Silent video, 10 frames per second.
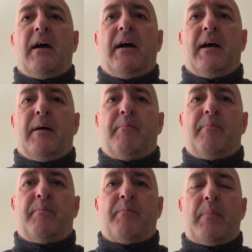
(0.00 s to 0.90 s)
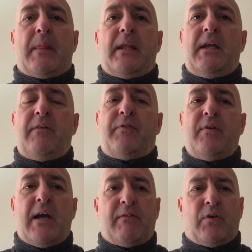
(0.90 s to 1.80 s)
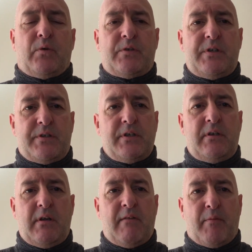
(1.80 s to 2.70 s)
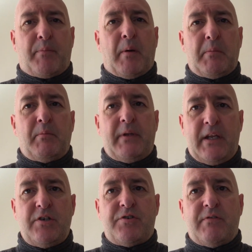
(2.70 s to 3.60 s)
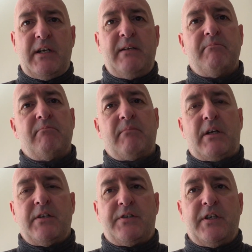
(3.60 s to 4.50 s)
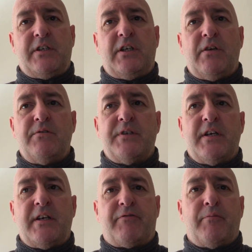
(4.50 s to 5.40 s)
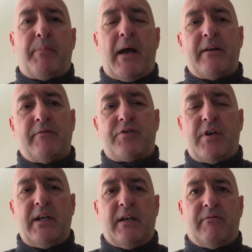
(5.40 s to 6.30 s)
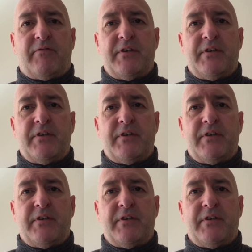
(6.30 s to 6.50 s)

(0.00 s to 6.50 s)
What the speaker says: If you have horses that you have a problem with injury, consider using a different pattern of training.